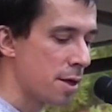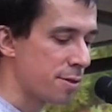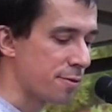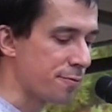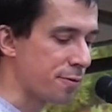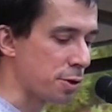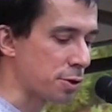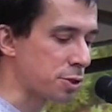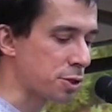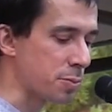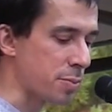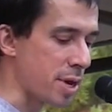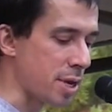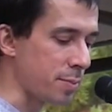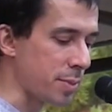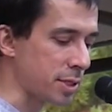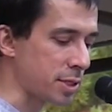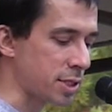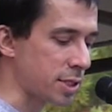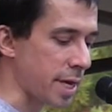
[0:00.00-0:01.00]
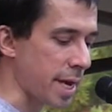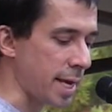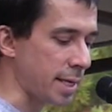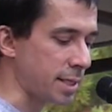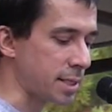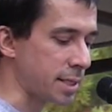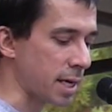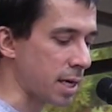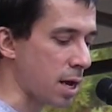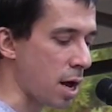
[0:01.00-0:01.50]
The First Amendment
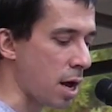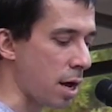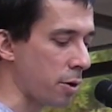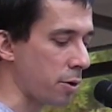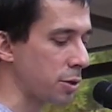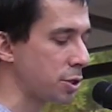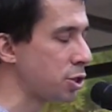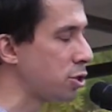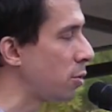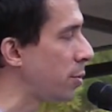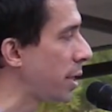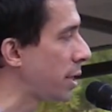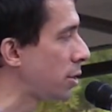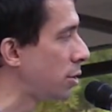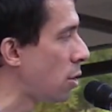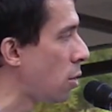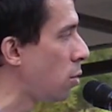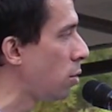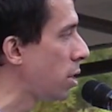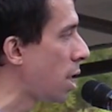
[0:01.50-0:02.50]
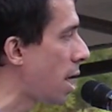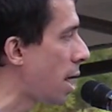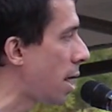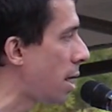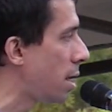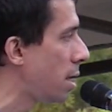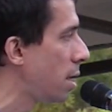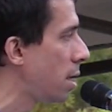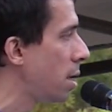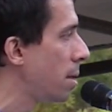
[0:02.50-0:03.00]
states that Congress shall make no
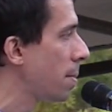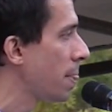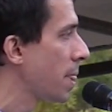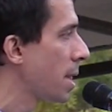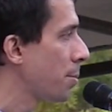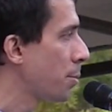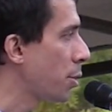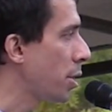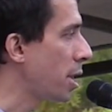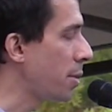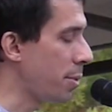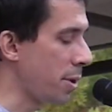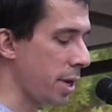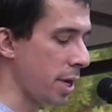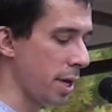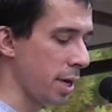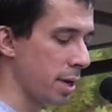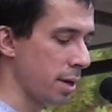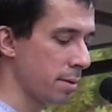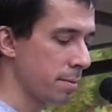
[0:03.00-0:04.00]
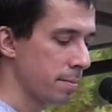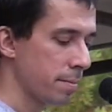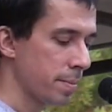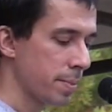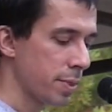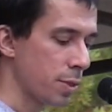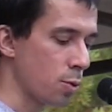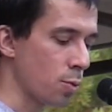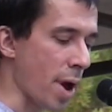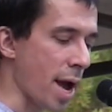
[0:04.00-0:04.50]
law prohibiting
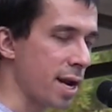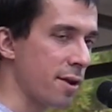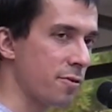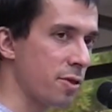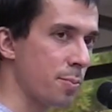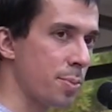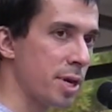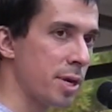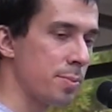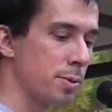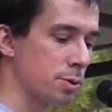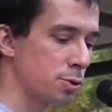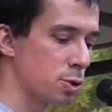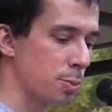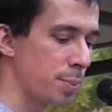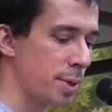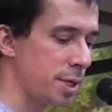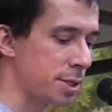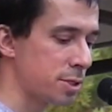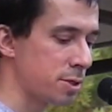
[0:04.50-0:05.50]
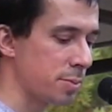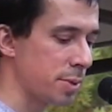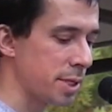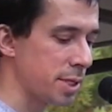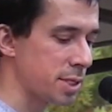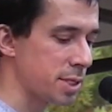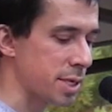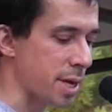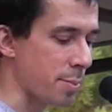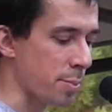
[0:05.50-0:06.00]
the right of the people to
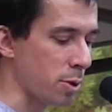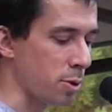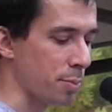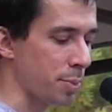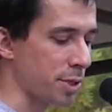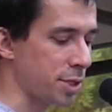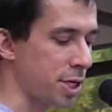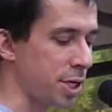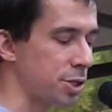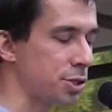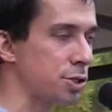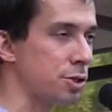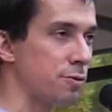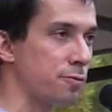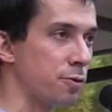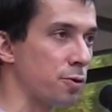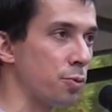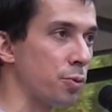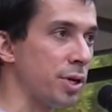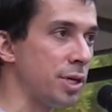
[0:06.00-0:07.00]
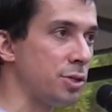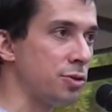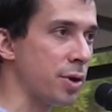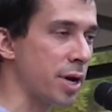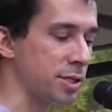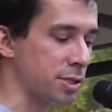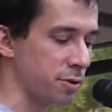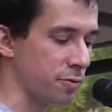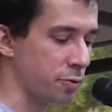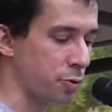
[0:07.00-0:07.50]
peaceably assemble, petition for
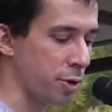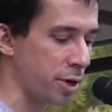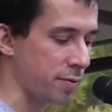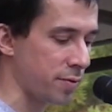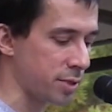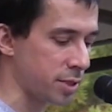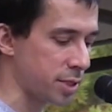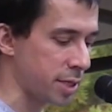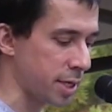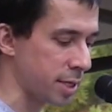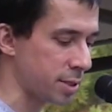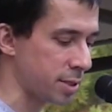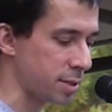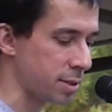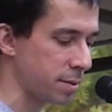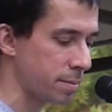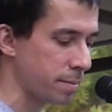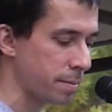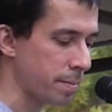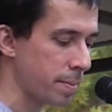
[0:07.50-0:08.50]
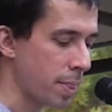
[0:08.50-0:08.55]
redress of grievances.